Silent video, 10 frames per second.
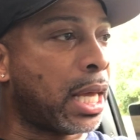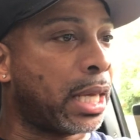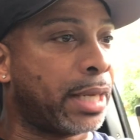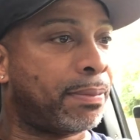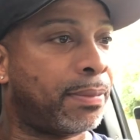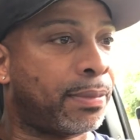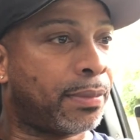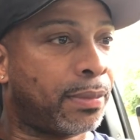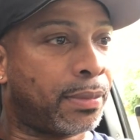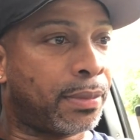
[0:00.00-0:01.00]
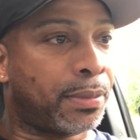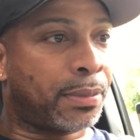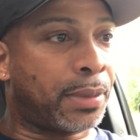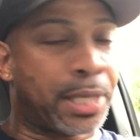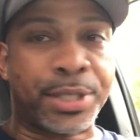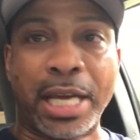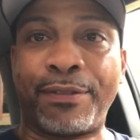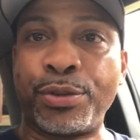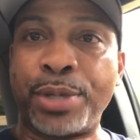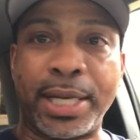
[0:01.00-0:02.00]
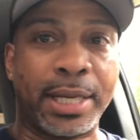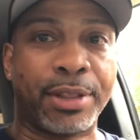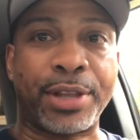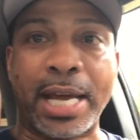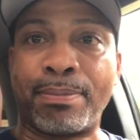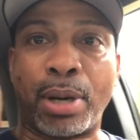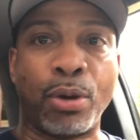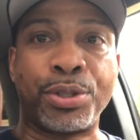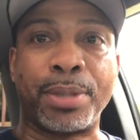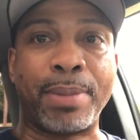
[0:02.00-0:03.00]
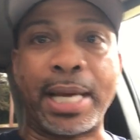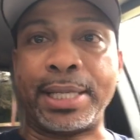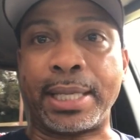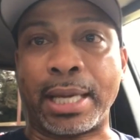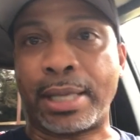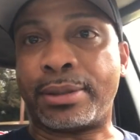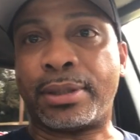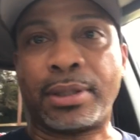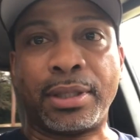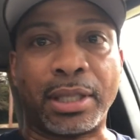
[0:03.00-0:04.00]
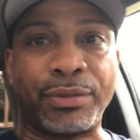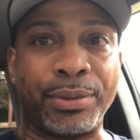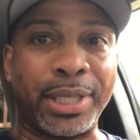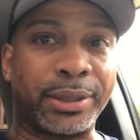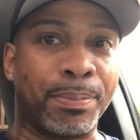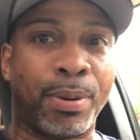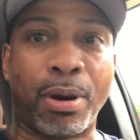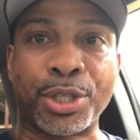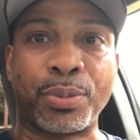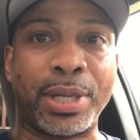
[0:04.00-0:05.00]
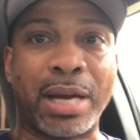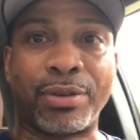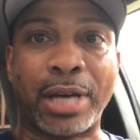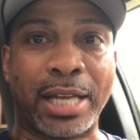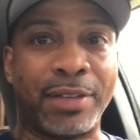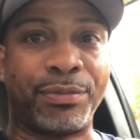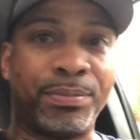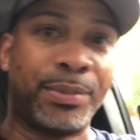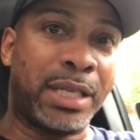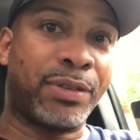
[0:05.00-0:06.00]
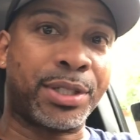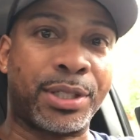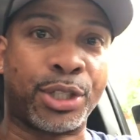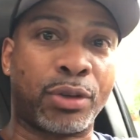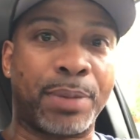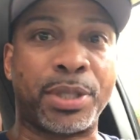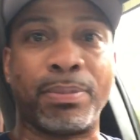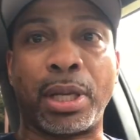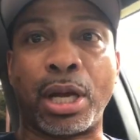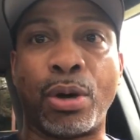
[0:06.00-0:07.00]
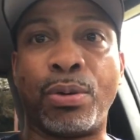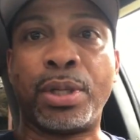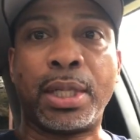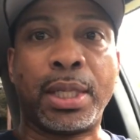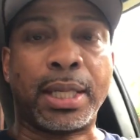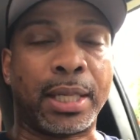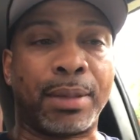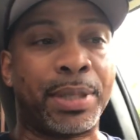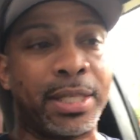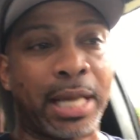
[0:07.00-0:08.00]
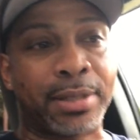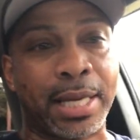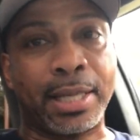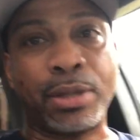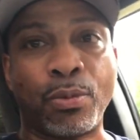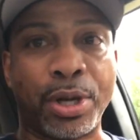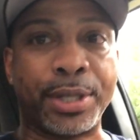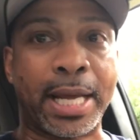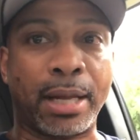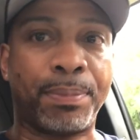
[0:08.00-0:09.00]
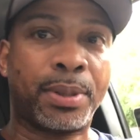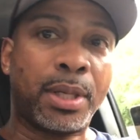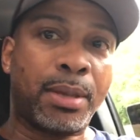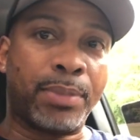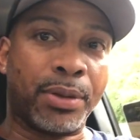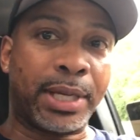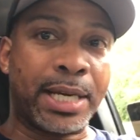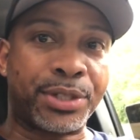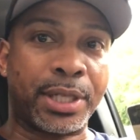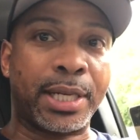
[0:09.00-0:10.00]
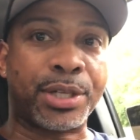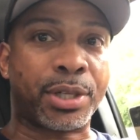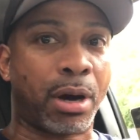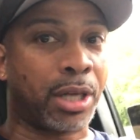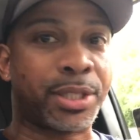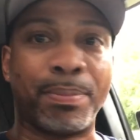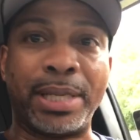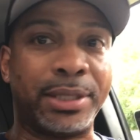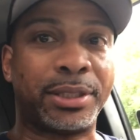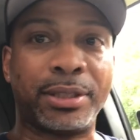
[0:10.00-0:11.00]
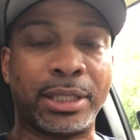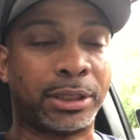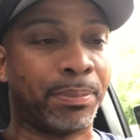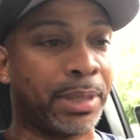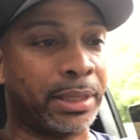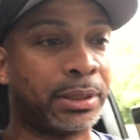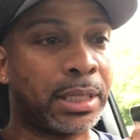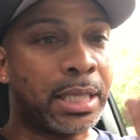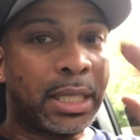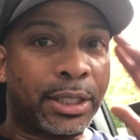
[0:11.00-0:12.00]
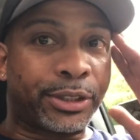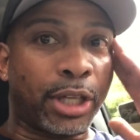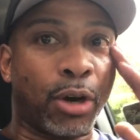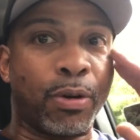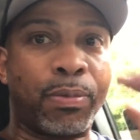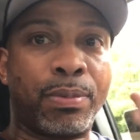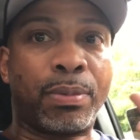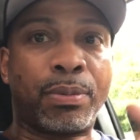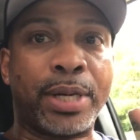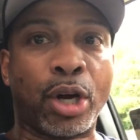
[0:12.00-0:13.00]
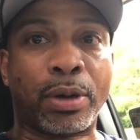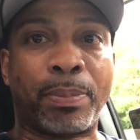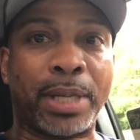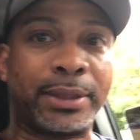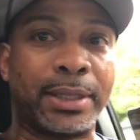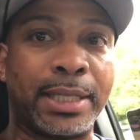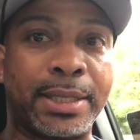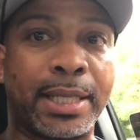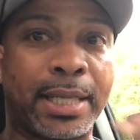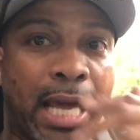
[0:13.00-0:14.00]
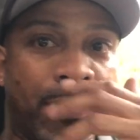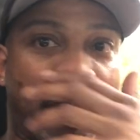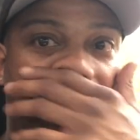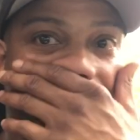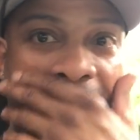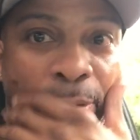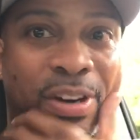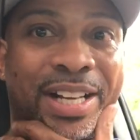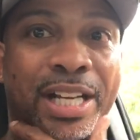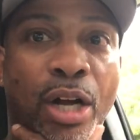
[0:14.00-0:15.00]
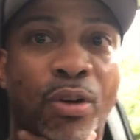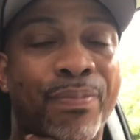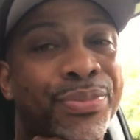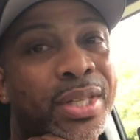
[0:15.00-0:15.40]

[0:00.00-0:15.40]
Um, like I say, if you need anything, Bo's the man to get. If you need some parts, whatever, I'll leave, leave his description below. Uh, he, like I say, he's the one help build the engine in this car. It's a beast. It's a beast. So we're gonna replace the detent cable and see where they go.